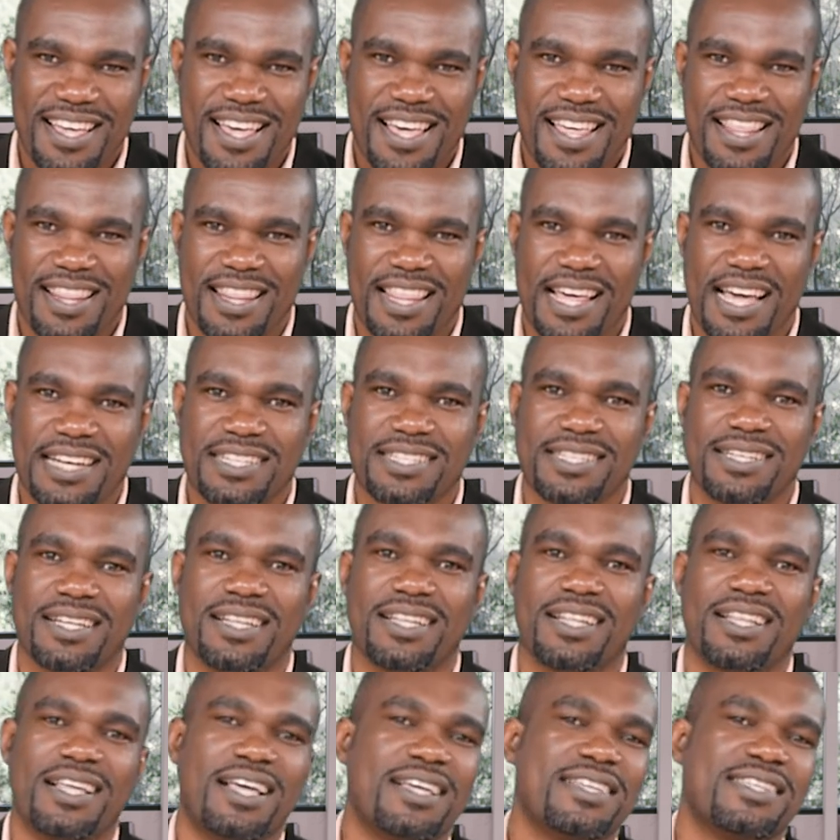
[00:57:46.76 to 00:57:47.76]
that
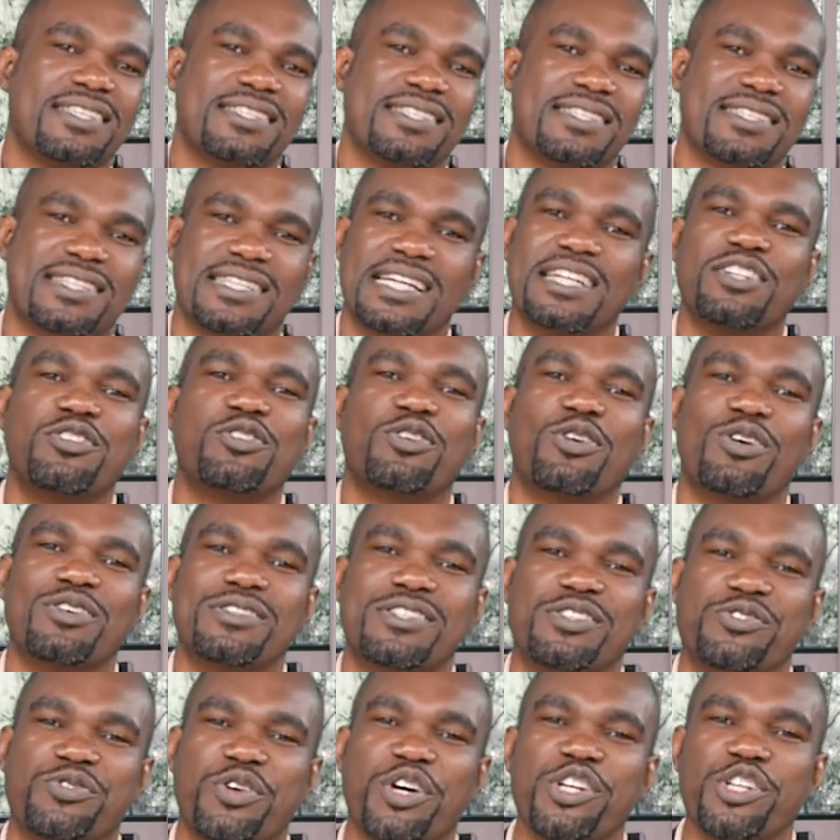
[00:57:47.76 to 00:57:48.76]
the Red Cross
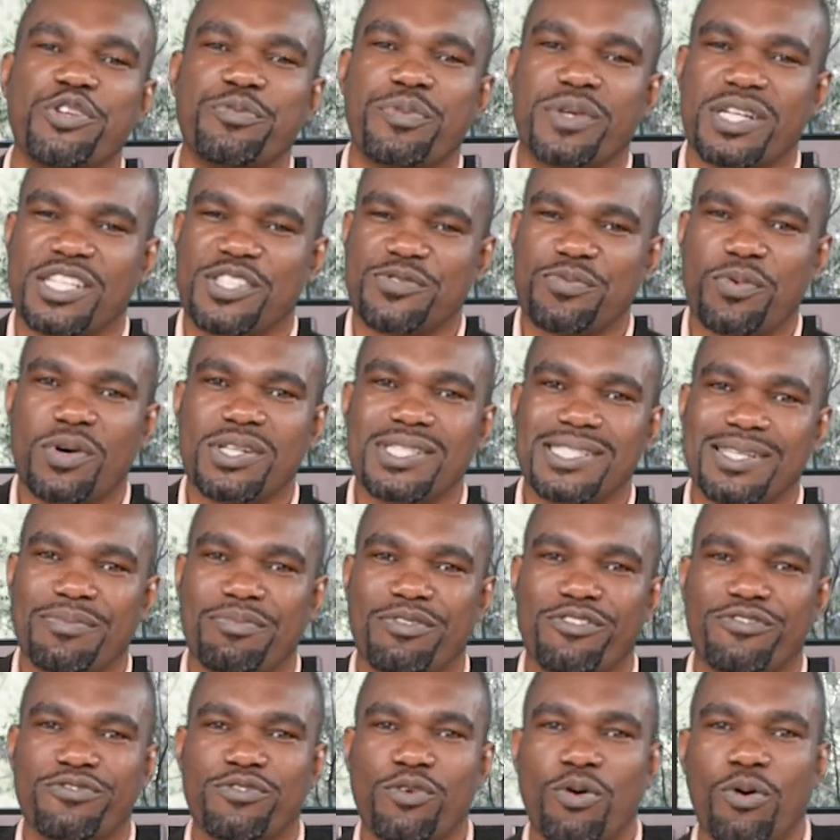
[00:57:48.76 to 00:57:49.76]
is going to be responsible
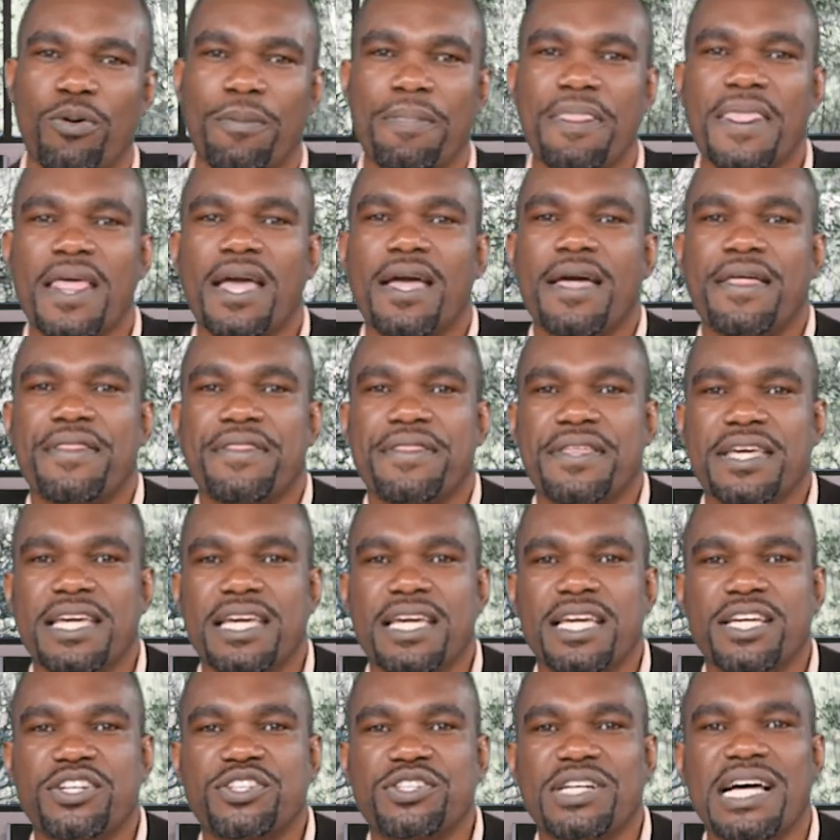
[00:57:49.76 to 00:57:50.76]
for
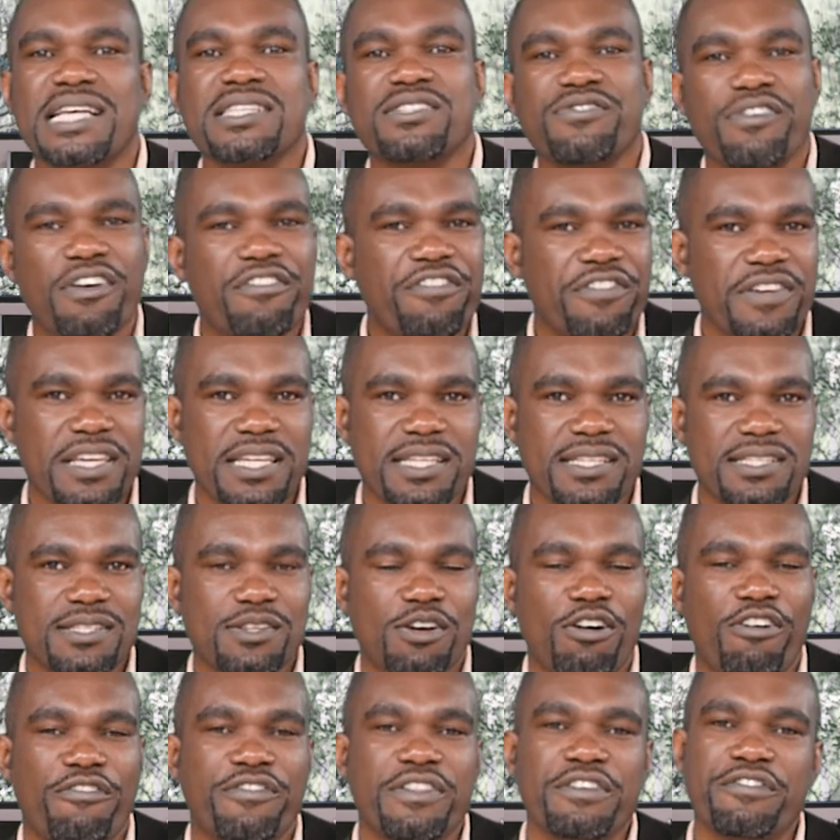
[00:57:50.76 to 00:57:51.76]
the transfer fees
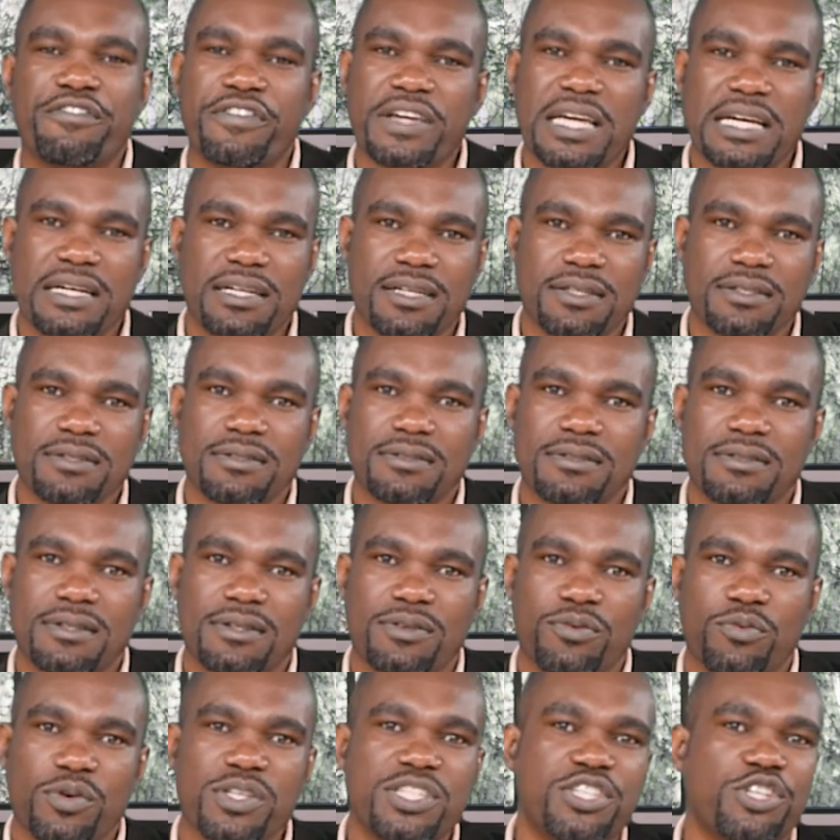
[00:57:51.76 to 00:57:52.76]
of the vehicle,
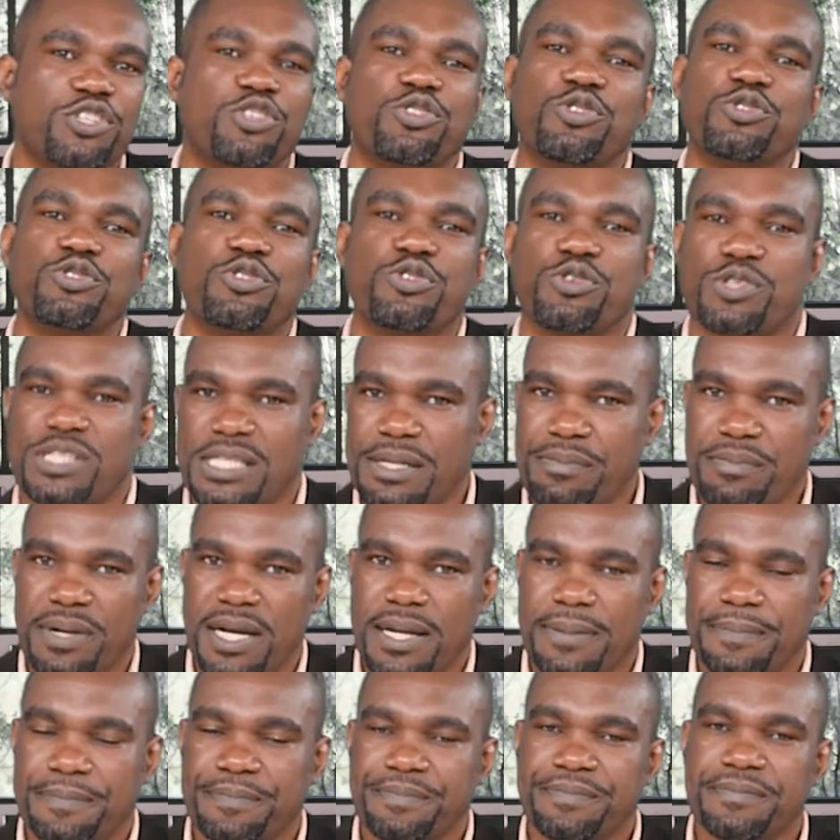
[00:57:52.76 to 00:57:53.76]
which are due to
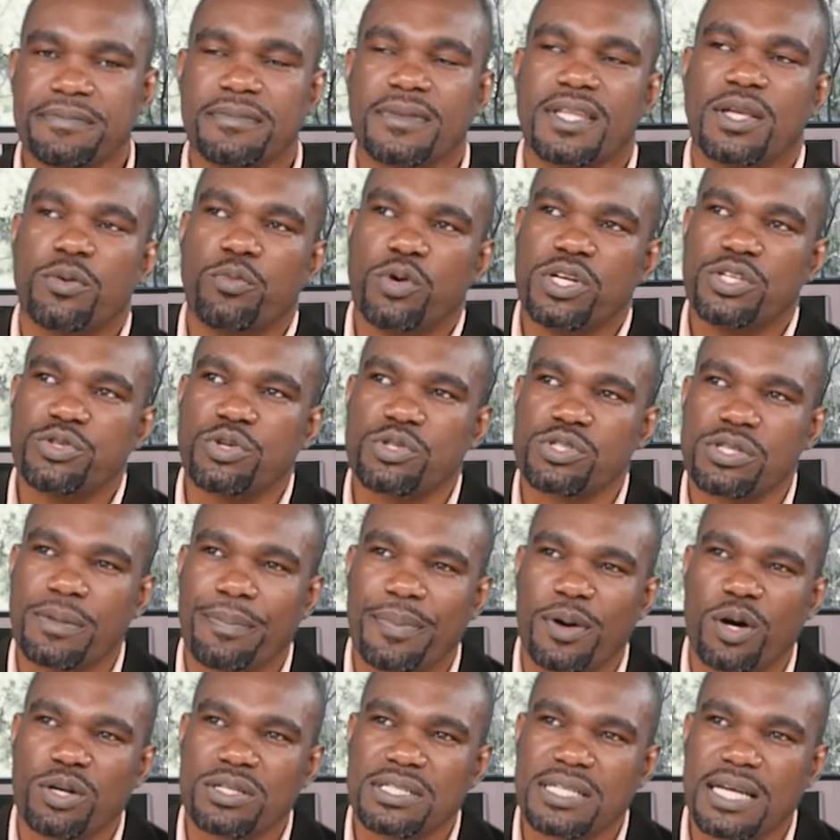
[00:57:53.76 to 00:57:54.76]
Zimra, which was
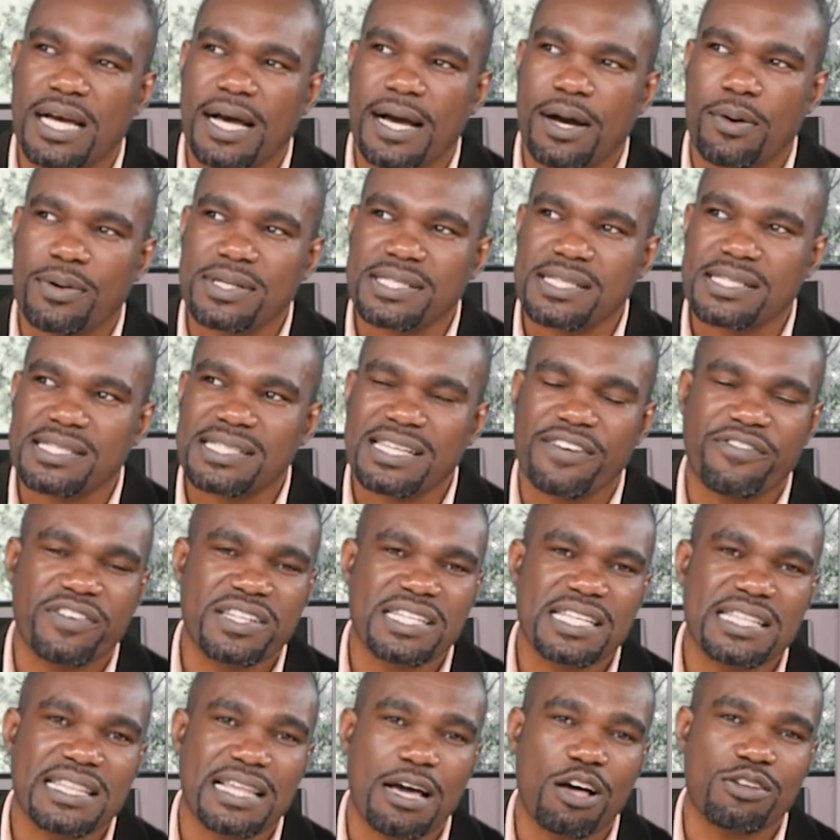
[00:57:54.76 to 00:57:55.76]
about, uh, was it
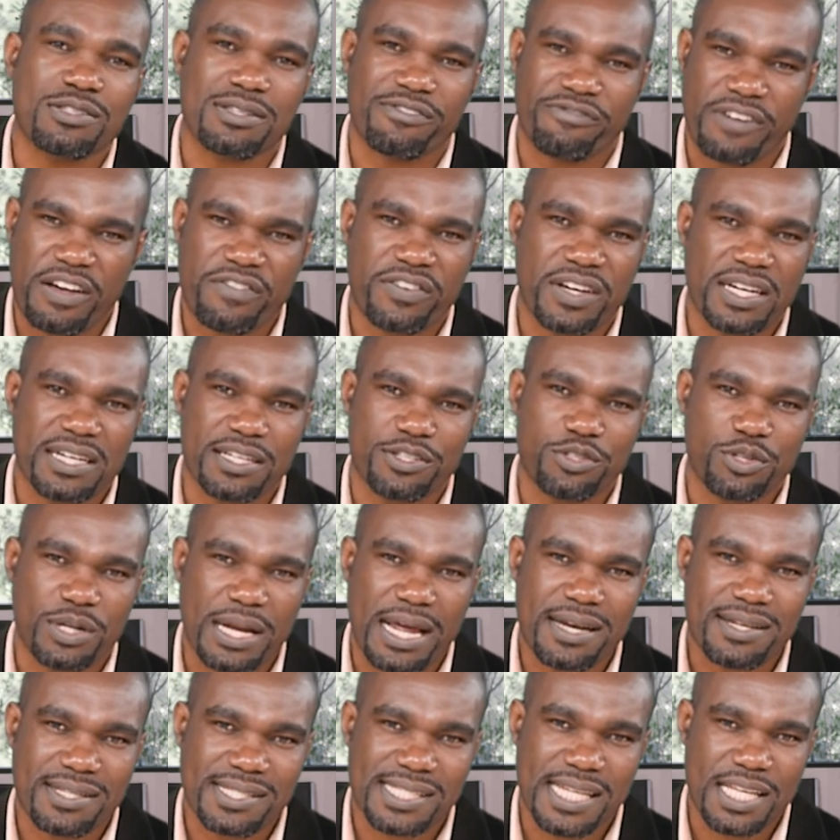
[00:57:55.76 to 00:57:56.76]
17,500
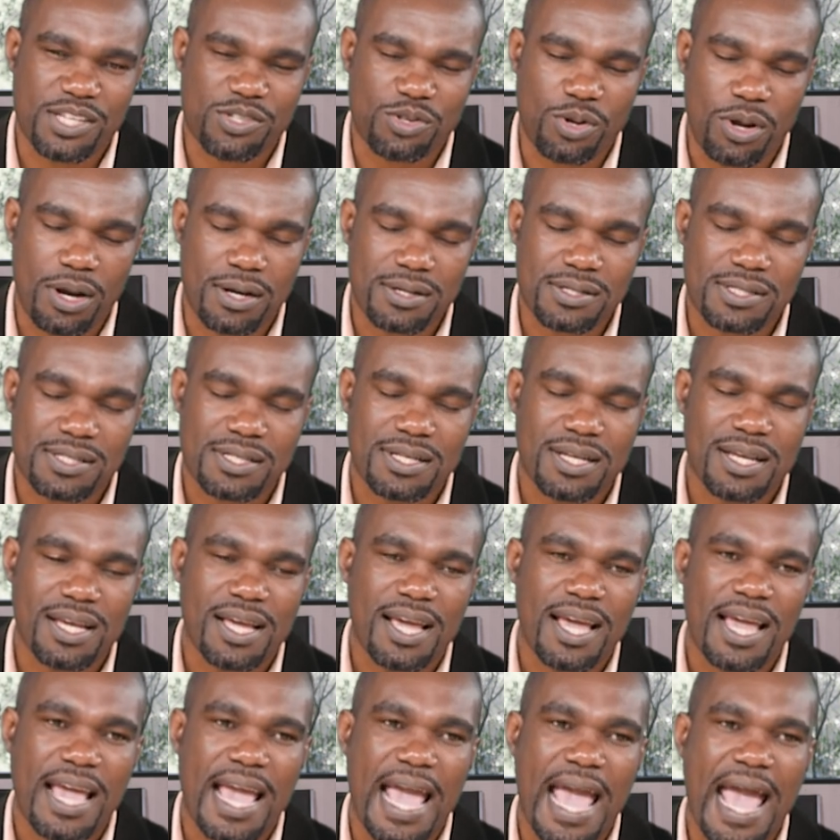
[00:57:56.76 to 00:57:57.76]
United States dollars.
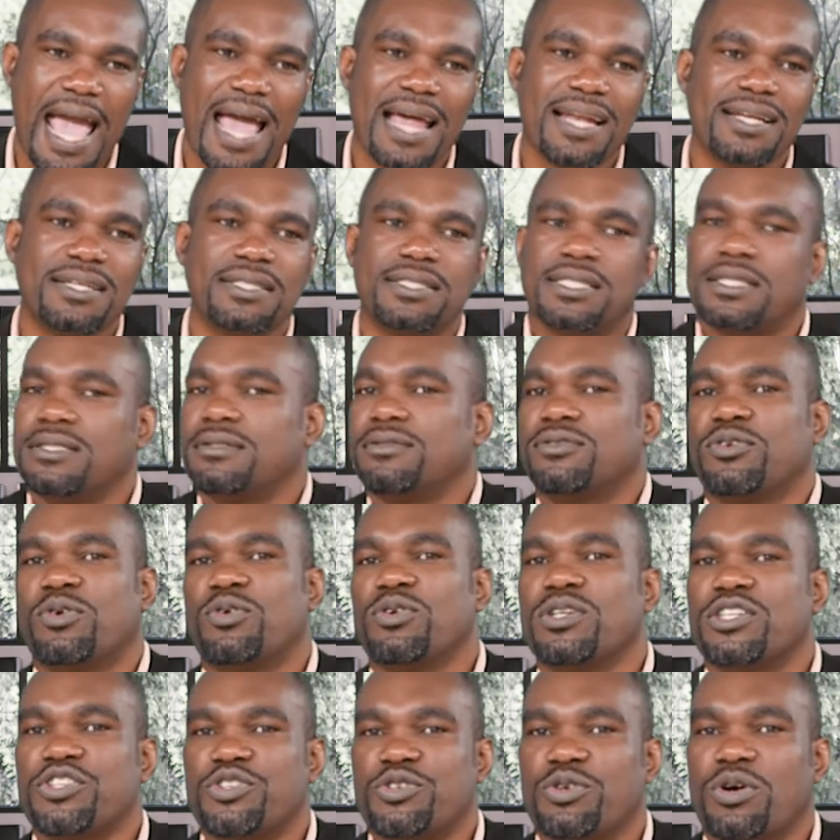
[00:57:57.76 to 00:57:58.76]
And
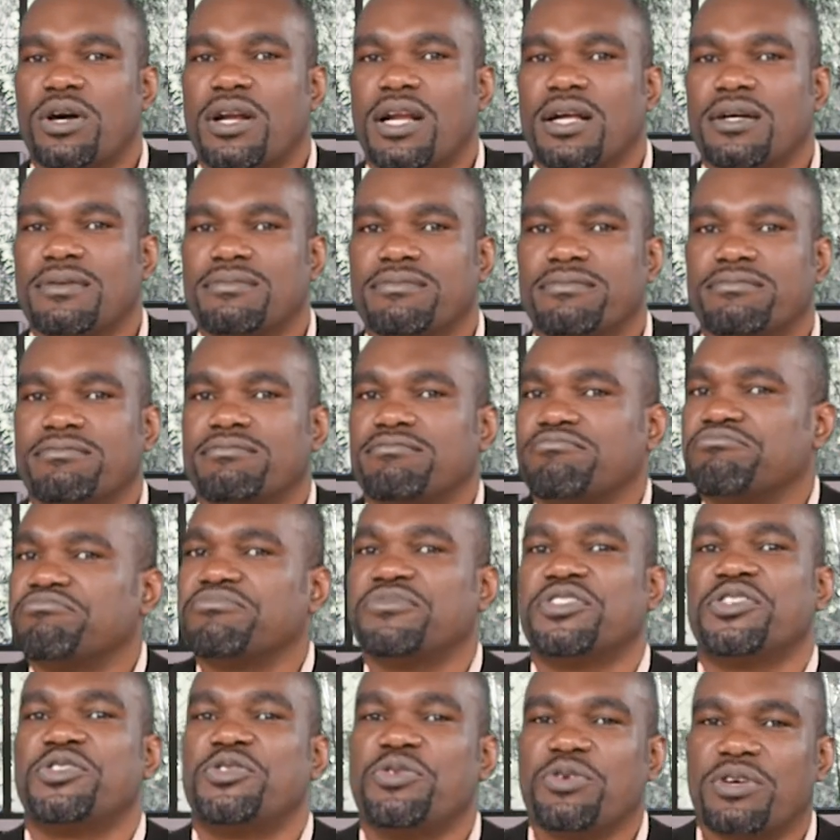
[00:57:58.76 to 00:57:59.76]
Kundishora
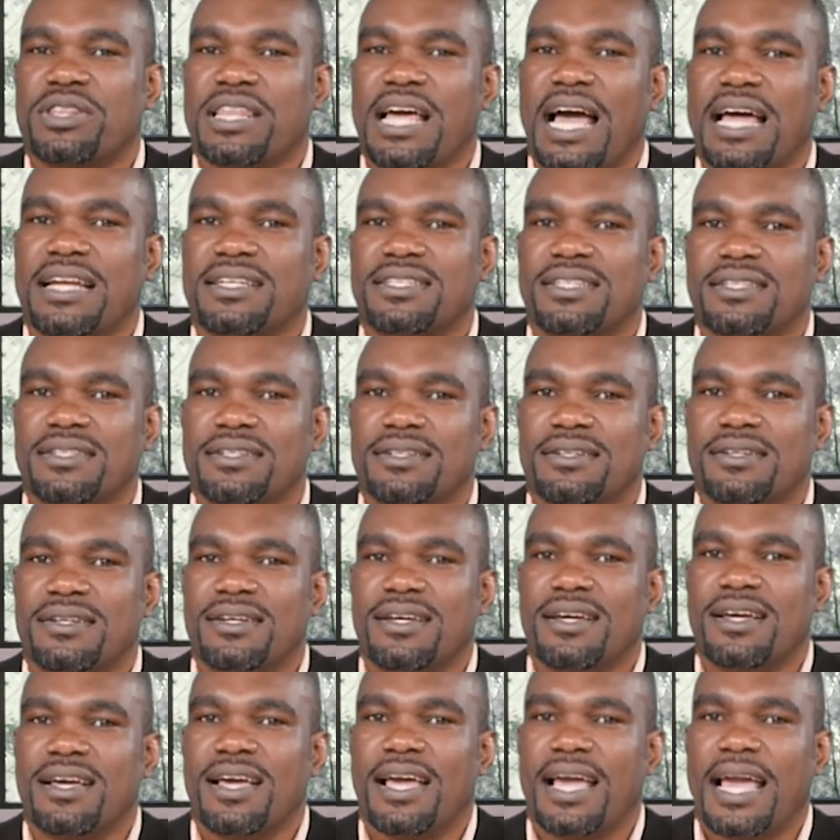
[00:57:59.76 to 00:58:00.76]
took that.
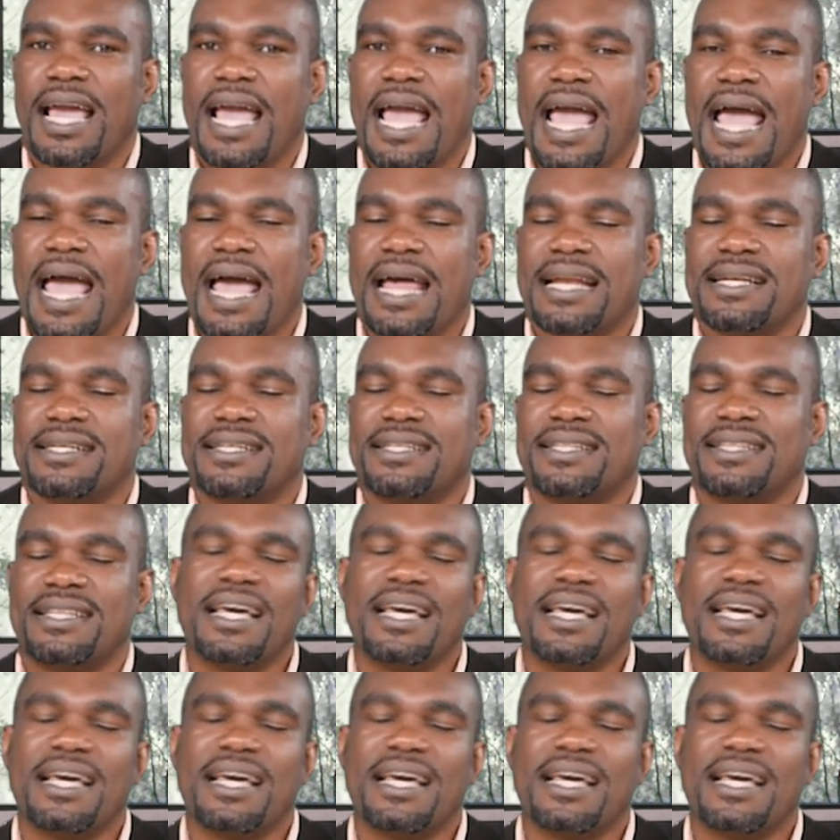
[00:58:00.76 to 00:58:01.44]
And